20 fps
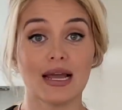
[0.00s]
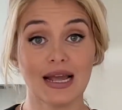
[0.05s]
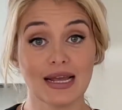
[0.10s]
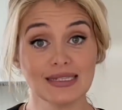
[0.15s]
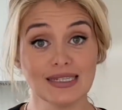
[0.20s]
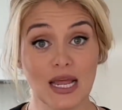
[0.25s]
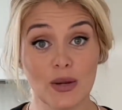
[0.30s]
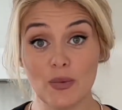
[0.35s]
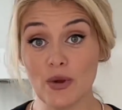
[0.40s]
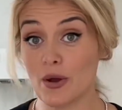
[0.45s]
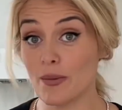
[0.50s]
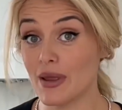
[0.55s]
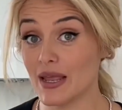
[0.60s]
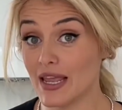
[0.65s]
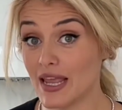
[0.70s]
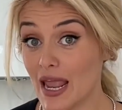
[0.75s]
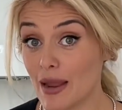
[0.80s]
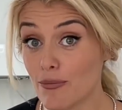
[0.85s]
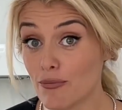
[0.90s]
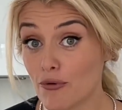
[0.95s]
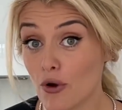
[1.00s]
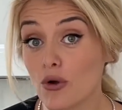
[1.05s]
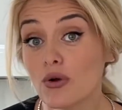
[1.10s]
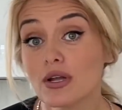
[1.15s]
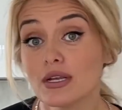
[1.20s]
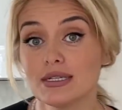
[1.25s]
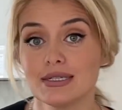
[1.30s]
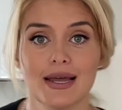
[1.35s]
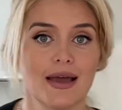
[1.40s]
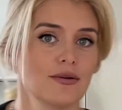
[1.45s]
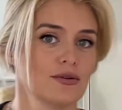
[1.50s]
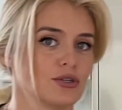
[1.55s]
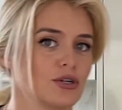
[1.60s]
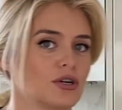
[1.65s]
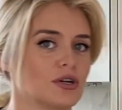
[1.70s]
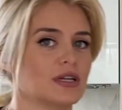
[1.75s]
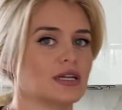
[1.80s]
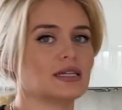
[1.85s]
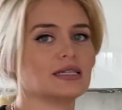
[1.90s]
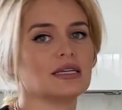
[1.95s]
I said, we are making a broken down
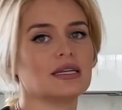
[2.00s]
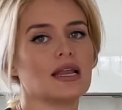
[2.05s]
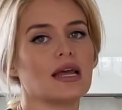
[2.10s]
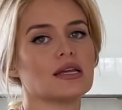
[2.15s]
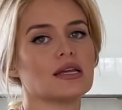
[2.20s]
turkey today,